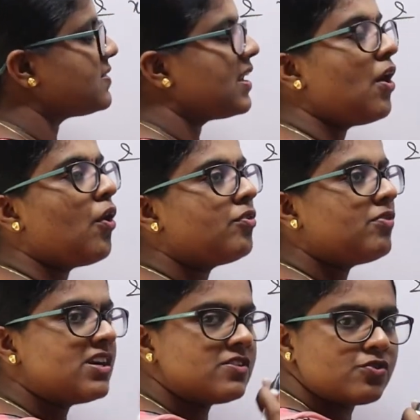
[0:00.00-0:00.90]
3
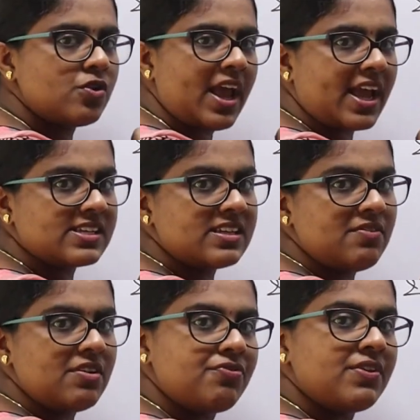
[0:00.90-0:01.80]
onwards to
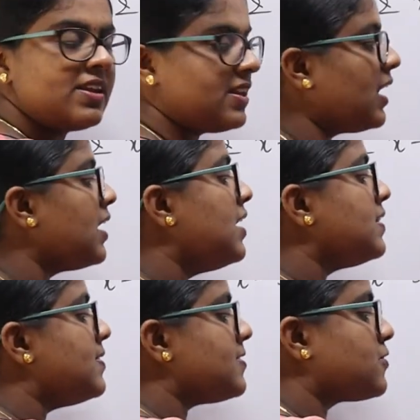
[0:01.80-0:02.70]
negative infinity, the